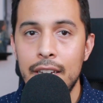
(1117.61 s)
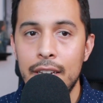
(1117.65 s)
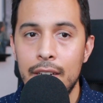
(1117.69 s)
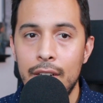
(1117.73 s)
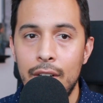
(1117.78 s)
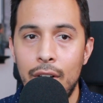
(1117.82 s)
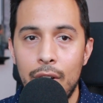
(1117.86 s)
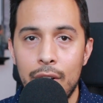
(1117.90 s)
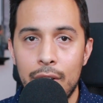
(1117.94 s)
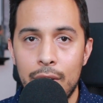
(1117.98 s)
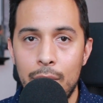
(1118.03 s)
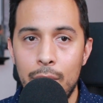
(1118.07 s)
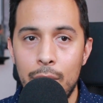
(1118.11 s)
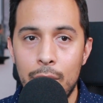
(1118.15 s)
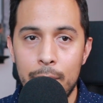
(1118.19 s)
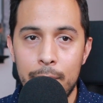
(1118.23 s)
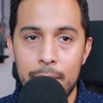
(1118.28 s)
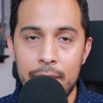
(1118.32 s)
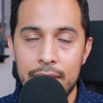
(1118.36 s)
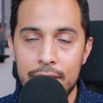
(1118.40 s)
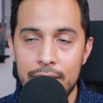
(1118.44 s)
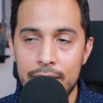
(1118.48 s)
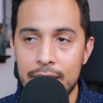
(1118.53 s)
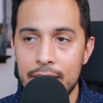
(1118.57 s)
hardcore
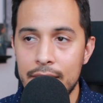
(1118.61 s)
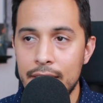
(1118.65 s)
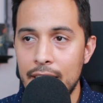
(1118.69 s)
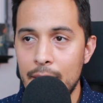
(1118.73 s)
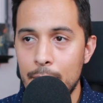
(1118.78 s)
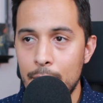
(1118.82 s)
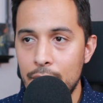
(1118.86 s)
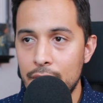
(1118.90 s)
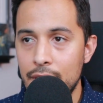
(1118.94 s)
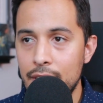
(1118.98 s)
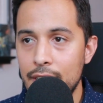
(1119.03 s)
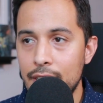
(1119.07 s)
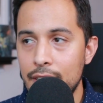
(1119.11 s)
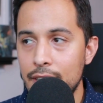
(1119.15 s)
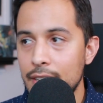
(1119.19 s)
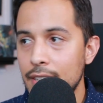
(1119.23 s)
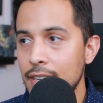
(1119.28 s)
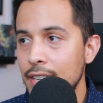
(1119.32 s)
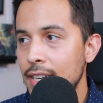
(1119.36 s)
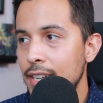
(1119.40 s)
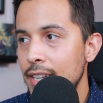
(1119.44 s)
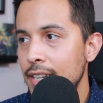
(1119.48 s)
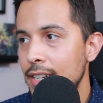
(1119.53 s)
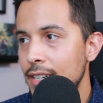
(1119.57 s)
PC gamer here.
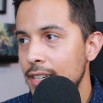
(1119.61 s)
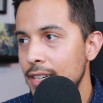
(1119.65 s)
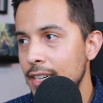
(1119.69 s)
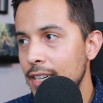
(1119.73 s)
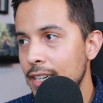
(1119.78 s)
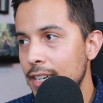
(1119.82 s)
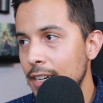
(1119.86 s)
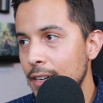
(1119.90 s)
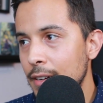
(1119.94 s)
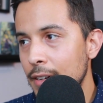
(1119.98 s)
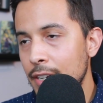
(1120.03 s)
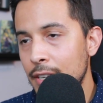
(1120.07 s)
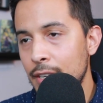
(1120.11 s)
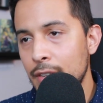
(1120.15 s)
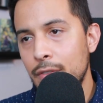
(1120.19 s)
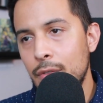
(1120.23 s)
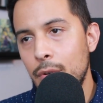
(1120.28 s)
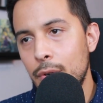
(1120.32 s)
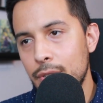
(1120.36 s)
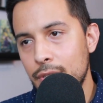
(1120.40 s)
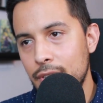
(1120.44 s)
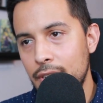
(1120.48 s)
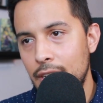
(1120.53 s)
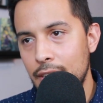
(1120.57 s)
Uh, and of
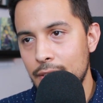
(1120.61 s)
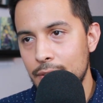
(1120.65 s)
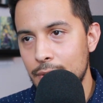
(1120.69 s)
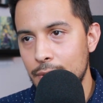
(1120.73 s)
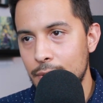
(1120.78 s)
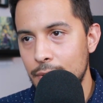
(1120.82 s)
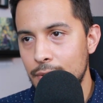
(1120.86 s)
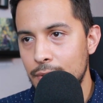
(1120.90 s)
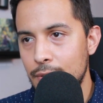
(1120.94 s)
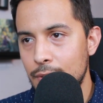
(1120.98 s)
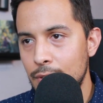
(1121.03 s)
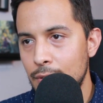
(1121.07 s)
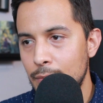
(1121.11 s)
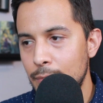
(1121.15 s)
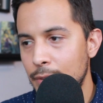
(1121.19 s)
course, console too.